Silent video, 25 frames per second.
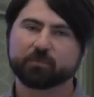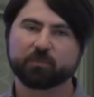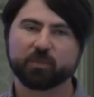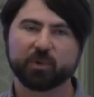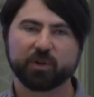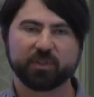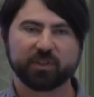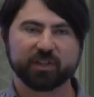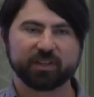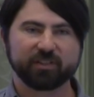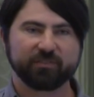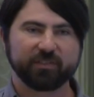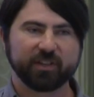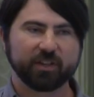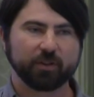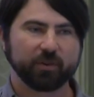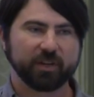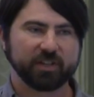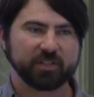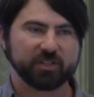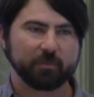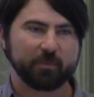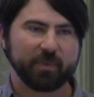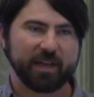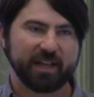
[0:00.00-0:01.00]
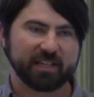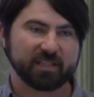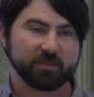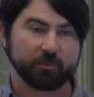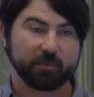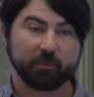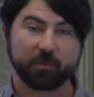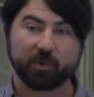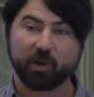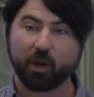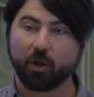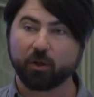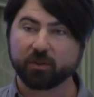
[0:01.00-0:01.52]
in both the configuration
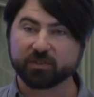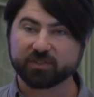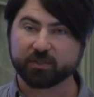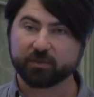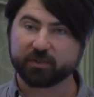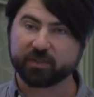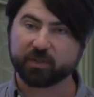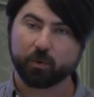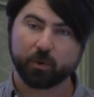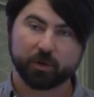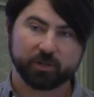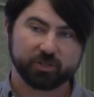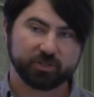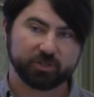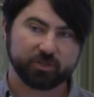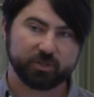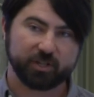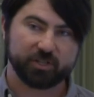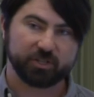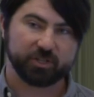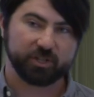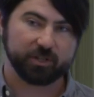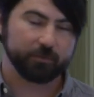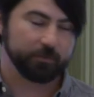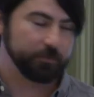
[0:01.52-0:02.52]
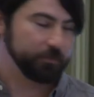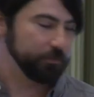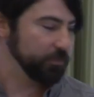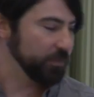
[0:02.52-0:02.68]
management but also the orchestration.